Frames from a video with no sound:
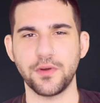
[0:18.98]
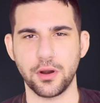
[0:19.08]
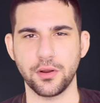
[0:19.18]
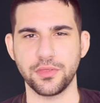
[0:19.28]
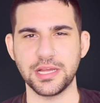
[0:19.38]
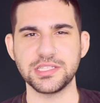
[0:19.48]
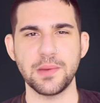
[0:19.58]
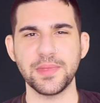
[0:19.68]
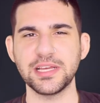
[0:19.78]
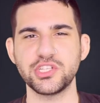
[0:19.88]
of Earth, and
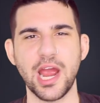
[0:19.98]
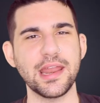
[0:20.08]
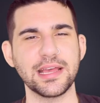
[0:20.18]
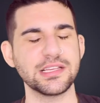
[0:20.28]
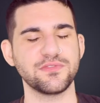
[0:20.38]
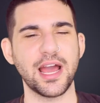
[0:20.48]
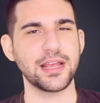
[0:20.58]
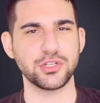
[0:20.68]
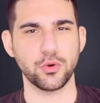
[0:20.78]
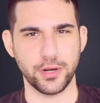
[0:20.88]
something shining is
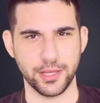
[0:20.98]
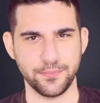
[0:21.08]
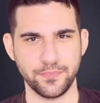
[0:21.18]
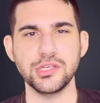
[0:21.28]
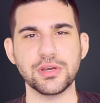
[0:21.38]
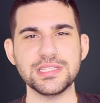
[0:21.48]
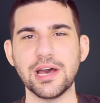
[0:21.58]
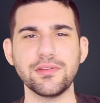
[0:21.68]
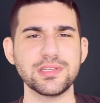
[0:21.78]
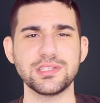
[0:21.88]
flying toward it. You can
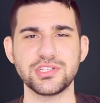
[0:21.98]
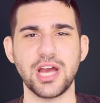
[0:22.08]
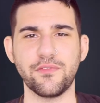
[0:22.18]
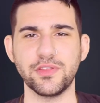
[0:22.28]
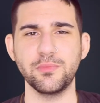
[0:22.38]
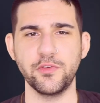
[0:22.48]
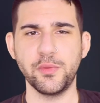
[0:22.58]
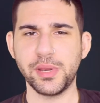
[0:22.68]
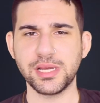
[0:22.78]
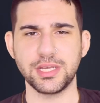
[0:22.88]
tell this is a shot from the movie
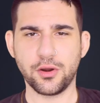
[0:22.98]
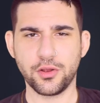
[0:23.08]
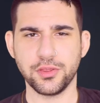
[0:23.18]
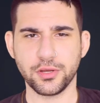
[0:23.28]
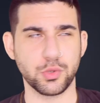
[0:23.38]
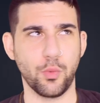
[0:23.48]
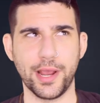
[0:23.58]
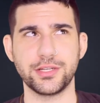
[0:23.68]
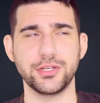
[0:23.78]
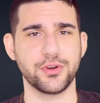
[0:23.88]
because the Earth looks
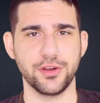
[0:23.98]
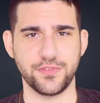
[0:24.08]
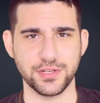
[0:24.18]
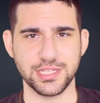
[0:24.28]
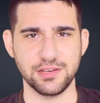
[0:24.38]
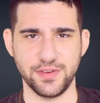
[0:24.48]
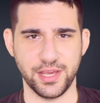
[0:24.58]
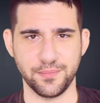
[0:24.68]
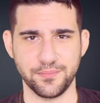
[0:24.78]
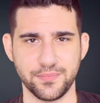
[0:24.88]
way too good for
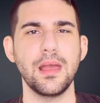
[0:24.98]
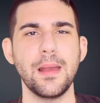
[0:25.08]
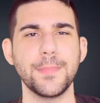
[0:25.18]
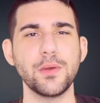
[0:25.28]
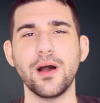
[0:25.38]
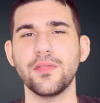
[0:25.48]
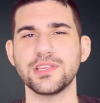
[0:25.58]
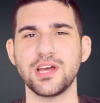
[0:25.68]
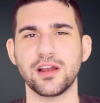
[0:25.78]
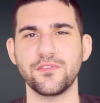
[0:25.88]
TV. Meanwhile, at the
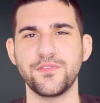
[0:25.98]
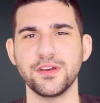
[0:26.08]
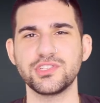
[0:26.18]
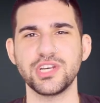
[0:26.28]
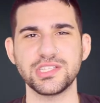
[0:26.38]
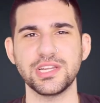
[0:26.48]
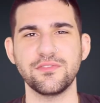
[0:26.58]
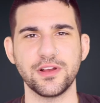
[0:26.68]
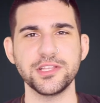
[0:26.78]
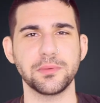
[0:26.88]
soccer field, Justin
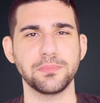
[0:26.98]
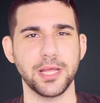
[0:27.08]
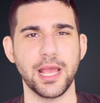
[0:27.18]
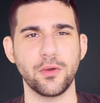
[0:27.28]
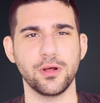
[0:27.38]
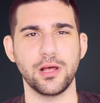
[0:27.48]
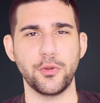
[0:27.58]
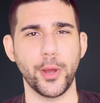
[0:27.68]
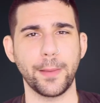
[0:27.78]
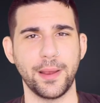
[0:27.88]
and friends are playing while
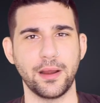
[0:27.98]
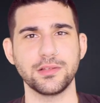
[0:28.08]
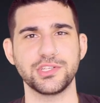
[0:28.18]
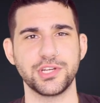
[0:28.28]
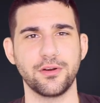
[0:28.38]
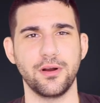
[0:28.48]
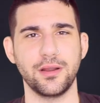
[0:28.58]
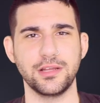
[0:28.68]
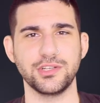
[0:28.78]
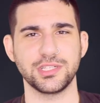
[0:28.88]
annoying parents cheer
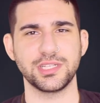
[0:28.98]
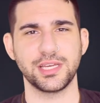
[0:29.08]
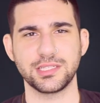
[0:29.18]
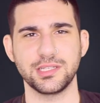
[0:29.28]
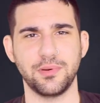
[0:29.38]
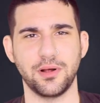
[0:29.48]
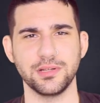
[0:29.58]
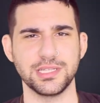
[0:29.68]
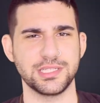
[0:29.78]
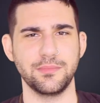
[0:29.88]
on, and Justin kicks the ball
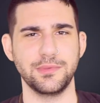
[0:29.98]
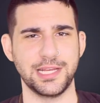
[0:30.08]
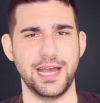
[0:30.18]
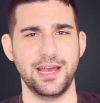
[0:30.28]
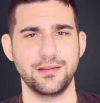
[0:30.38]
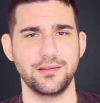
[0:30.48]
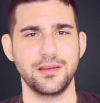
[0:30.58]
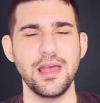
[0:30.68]
into some dad.